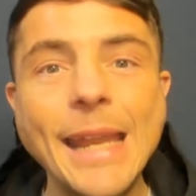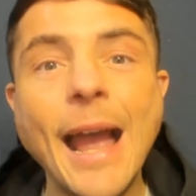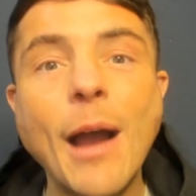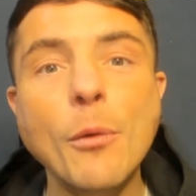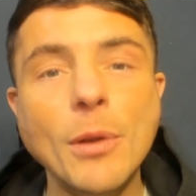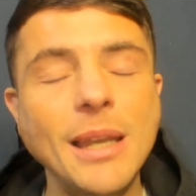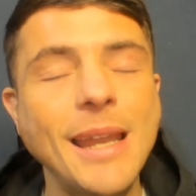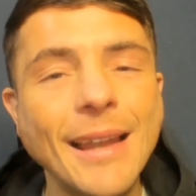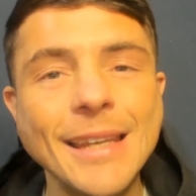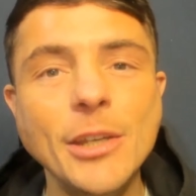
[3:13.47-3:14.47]
Eddie Howe
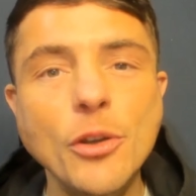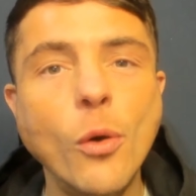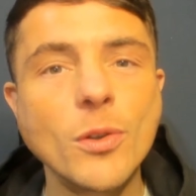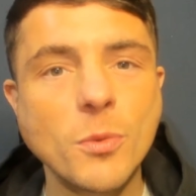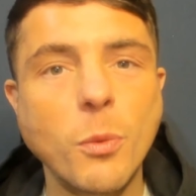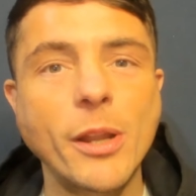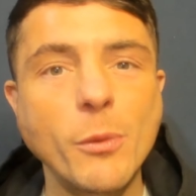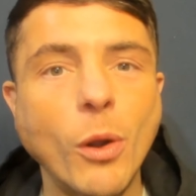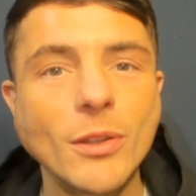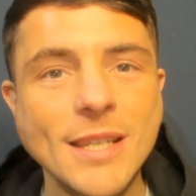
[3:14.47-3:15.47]
clearly knows what he
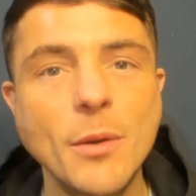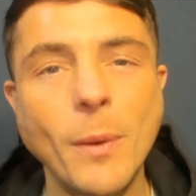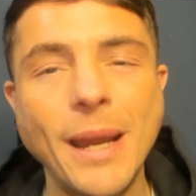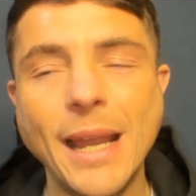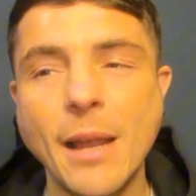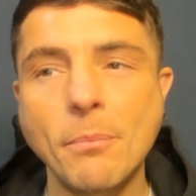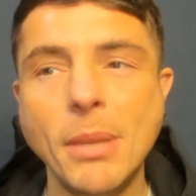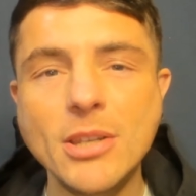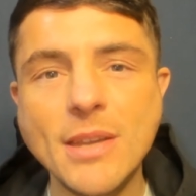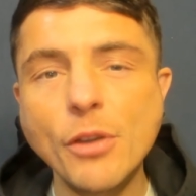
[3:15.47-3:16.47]
wants in a winger,
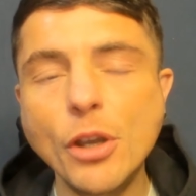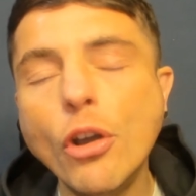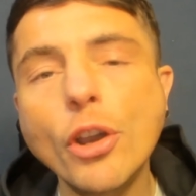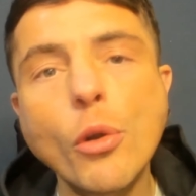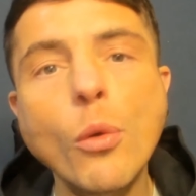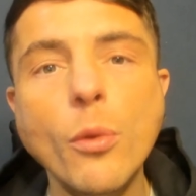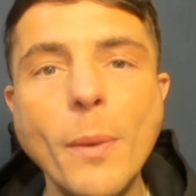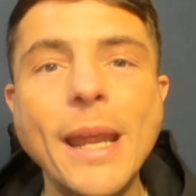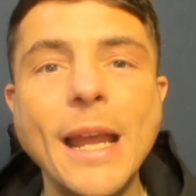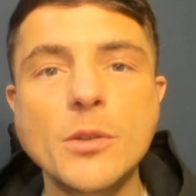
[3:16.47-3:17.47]
because if you look at all the
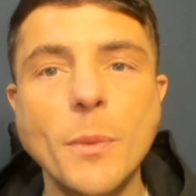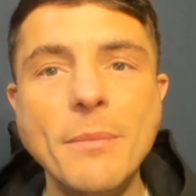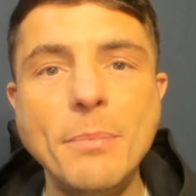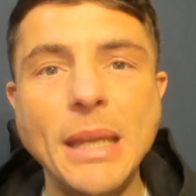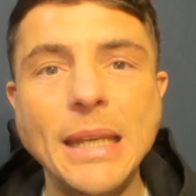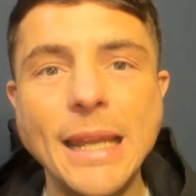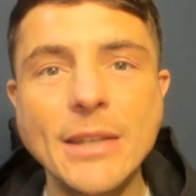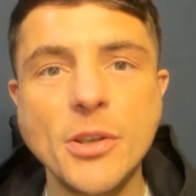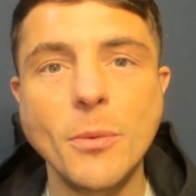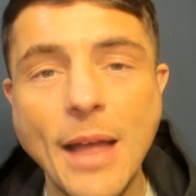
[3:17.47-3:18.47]
wingers we've been linked
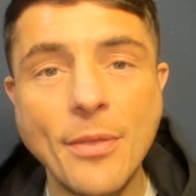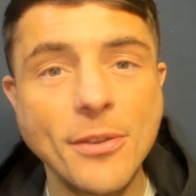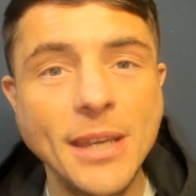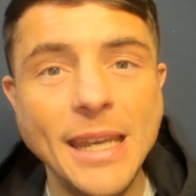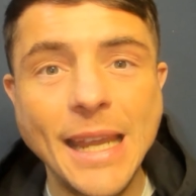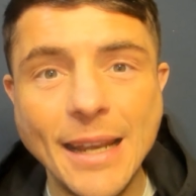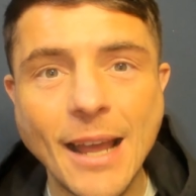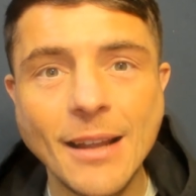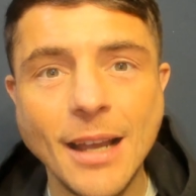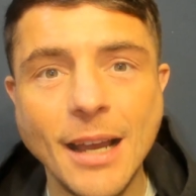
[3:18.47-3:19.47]
to, Anthony
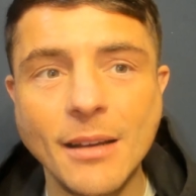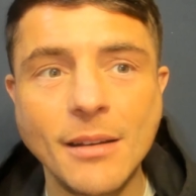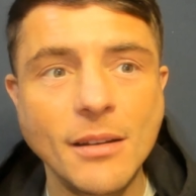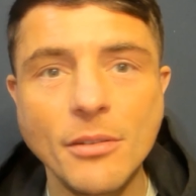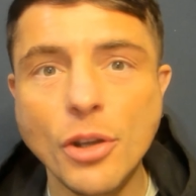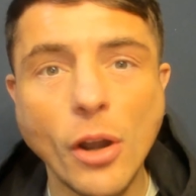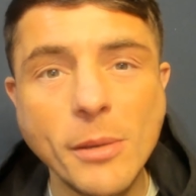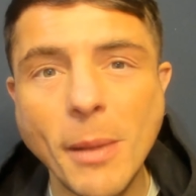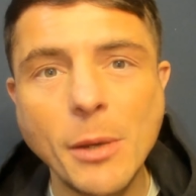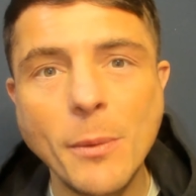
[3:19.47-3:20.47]
Elanga, Noni
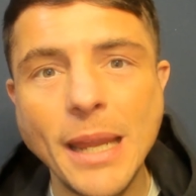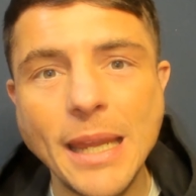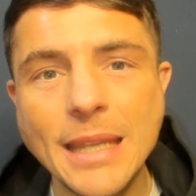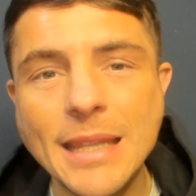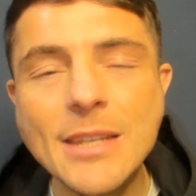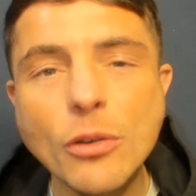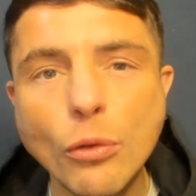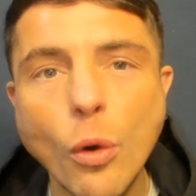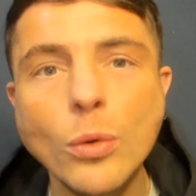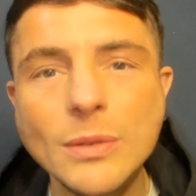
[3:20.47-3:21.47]
Maniweki, these
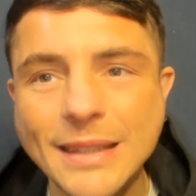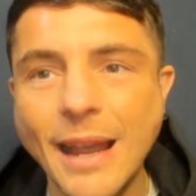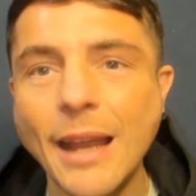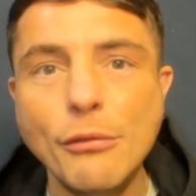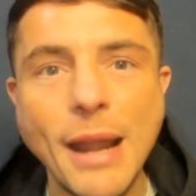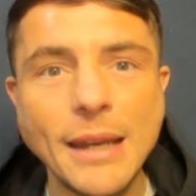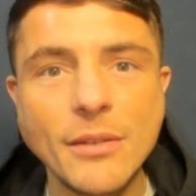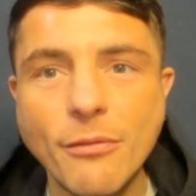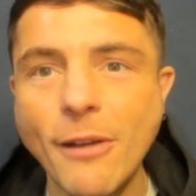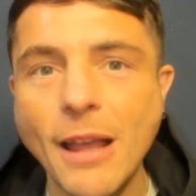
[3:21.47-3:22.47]
are all direct,
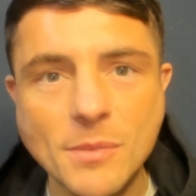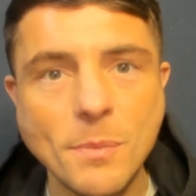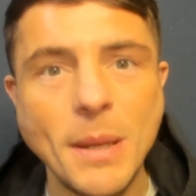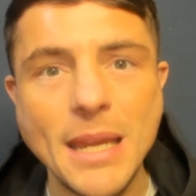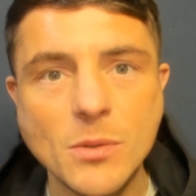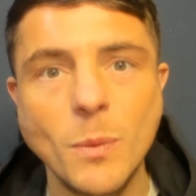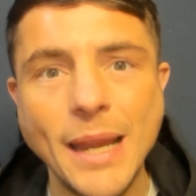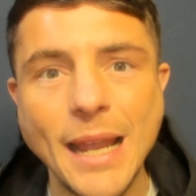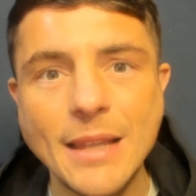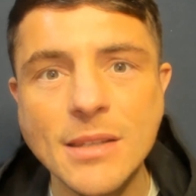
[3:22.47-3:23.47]
fast-paced
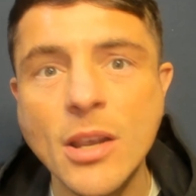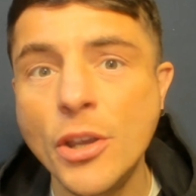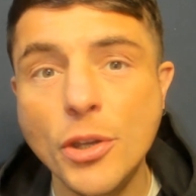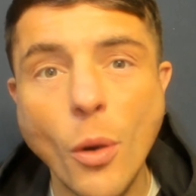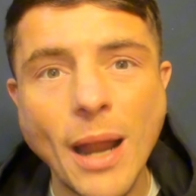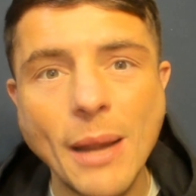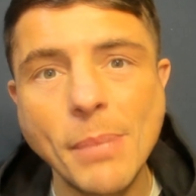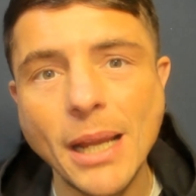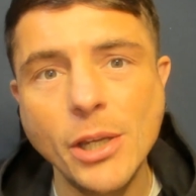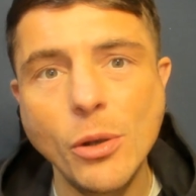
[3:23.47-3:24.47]
wingers. Johan
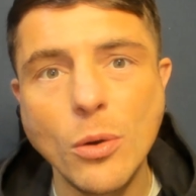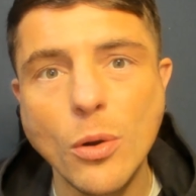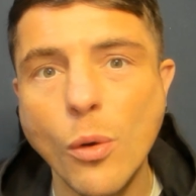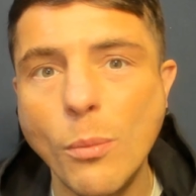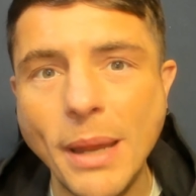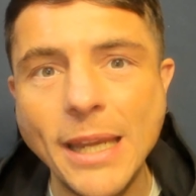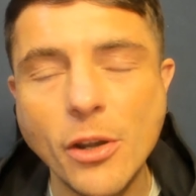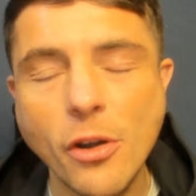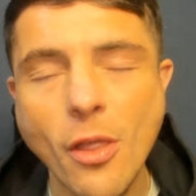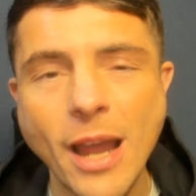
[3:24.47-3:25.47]
Bakayoko being
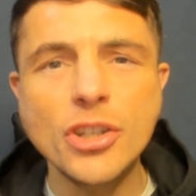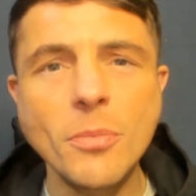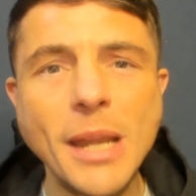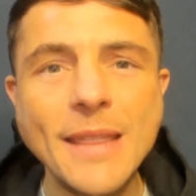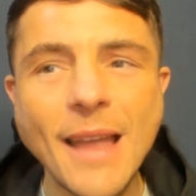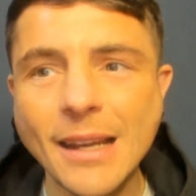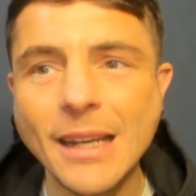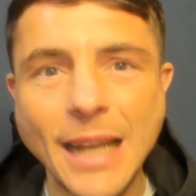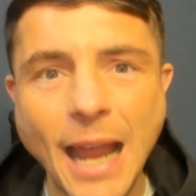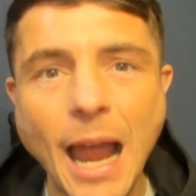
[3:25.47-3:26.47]
another. Somebody that
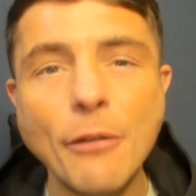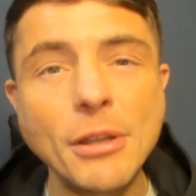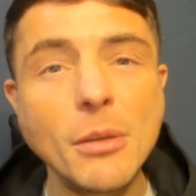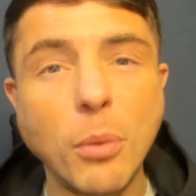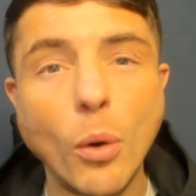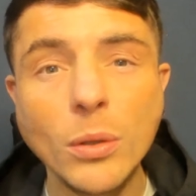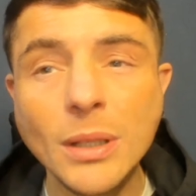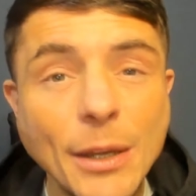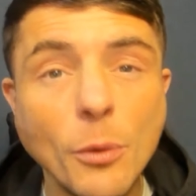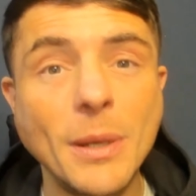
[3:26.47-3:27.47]
can carry the ball
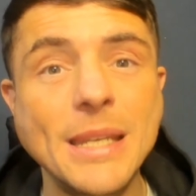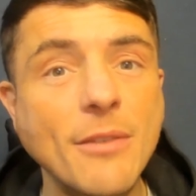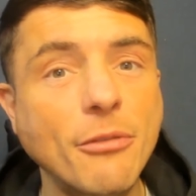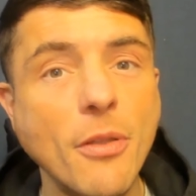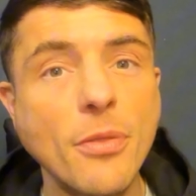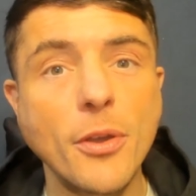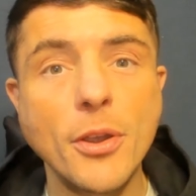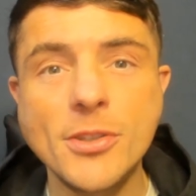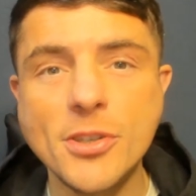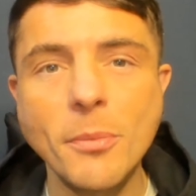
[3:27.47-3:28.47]
into a different
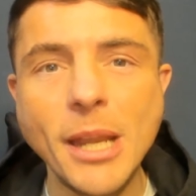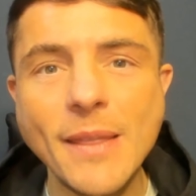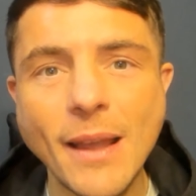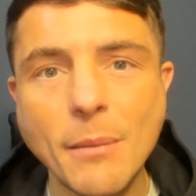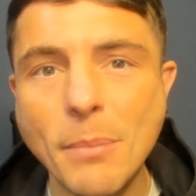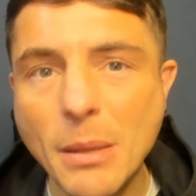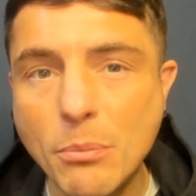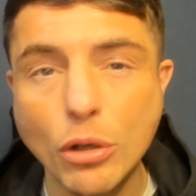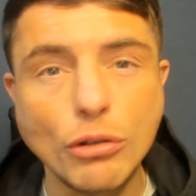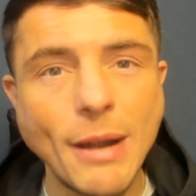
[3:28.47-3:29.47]
third. Somebody that can be
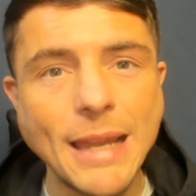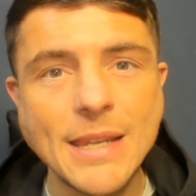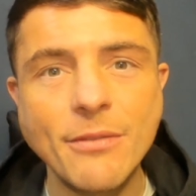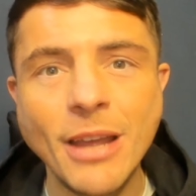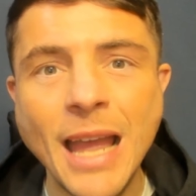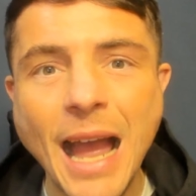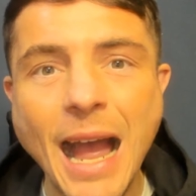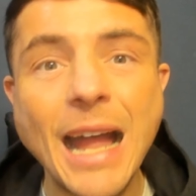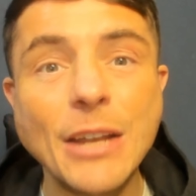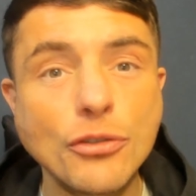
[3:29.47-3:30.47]
progressive
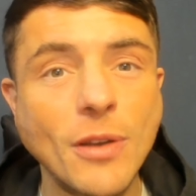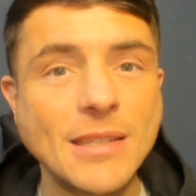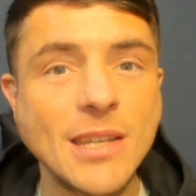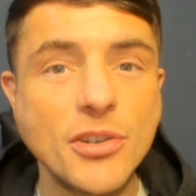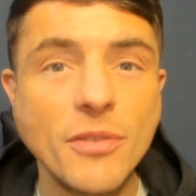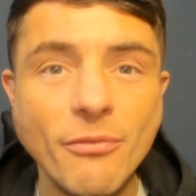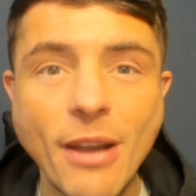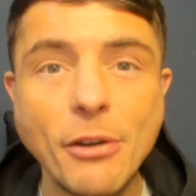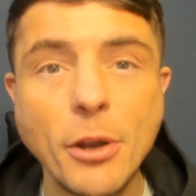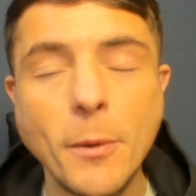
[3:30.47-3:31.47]
and transition
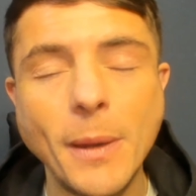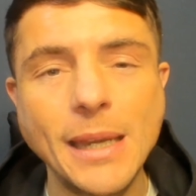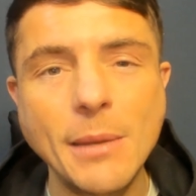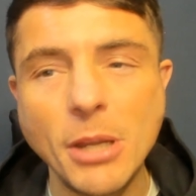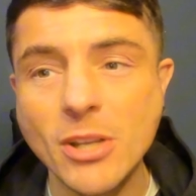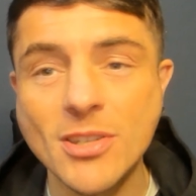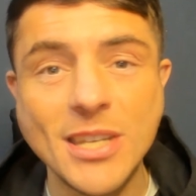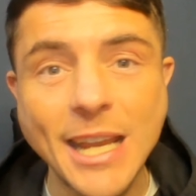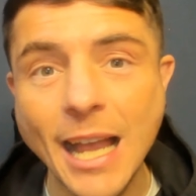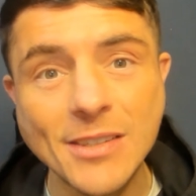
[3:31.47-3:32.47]
very quickly, because
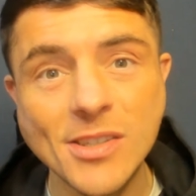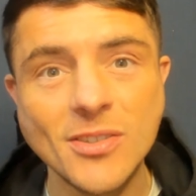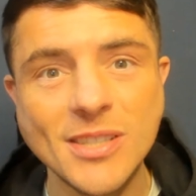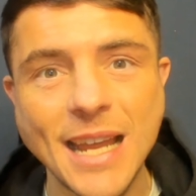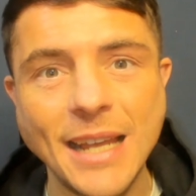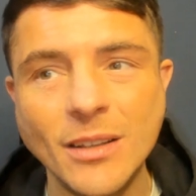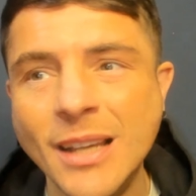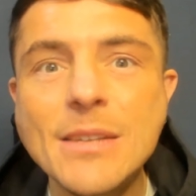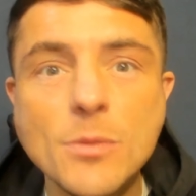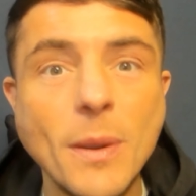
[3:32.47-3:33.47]
Newcastle's style
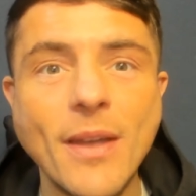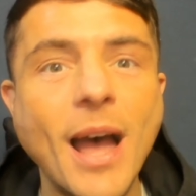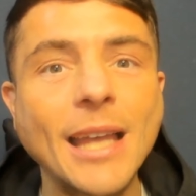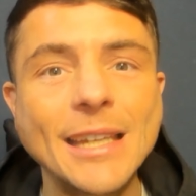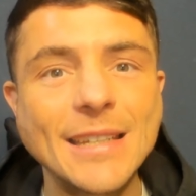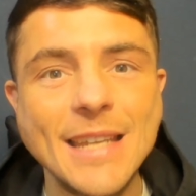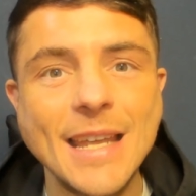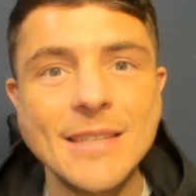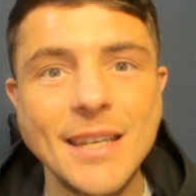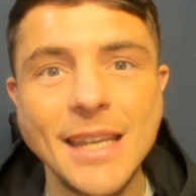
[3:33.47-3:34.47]
is with high
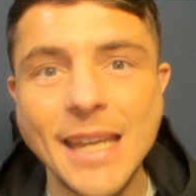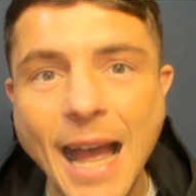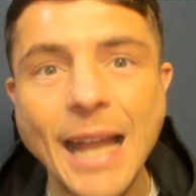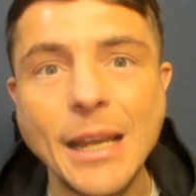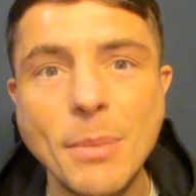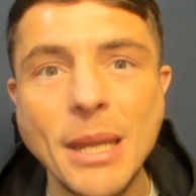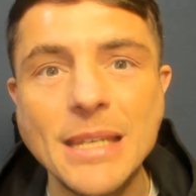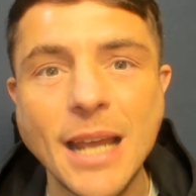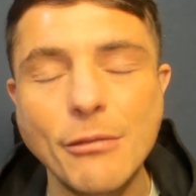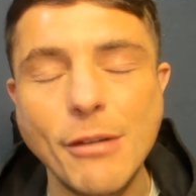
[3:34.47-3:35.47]
intensity and to be
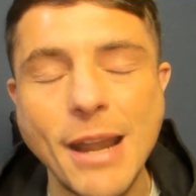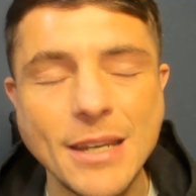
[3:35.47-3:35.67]
direct.